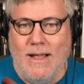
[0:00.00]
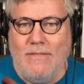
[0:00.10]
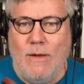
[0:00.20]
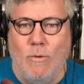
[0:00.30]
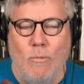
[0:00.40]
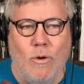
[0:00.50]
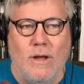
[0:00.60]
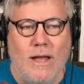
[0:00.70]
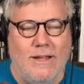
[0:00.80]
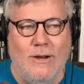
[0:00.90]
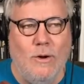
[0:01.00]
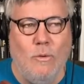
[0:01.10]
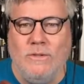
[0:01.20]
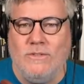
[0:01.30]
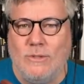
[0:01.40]
They were more, eh, you know,
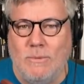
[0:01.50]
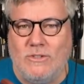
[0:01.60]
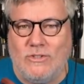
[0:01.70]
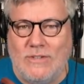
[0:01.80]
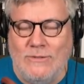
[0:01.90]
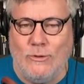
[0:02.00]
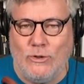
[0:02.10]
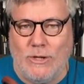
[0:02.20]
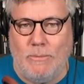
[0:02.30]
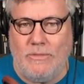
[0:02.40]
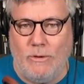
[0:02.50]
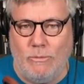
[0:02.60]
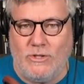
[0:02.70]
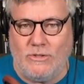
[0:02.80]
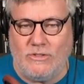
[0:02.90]
it wasn't so much censorship on the
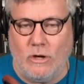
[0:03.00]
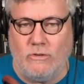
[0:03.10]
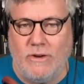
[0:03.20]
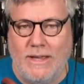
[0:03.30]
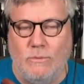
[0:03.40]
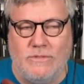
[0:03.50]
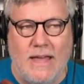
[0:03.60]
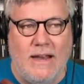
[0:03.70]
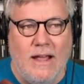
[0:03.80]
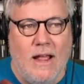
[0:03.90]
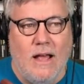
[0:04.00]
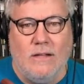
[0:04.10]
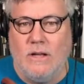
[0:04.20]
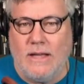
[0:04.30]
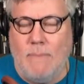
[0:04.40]
original Star Trek. It was that,
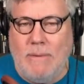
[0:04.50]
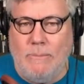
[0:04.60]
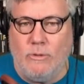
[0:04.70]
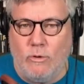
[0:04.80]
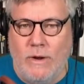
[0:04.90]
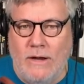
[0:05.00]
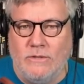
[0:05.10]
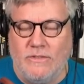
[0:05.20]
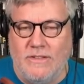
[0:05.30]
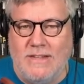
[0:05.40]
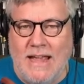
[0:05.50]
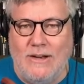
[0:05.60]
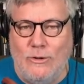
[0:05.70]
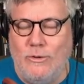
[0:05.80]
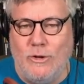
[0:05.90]
look, people, creators of the day
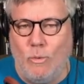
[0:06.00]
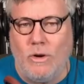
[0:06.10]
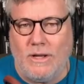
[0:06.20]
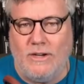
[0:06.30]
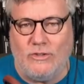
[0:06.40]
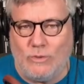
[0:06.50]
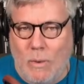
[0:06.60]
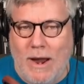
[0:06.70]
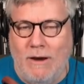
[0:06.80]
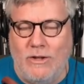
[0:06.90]
knew you weren't going to swear.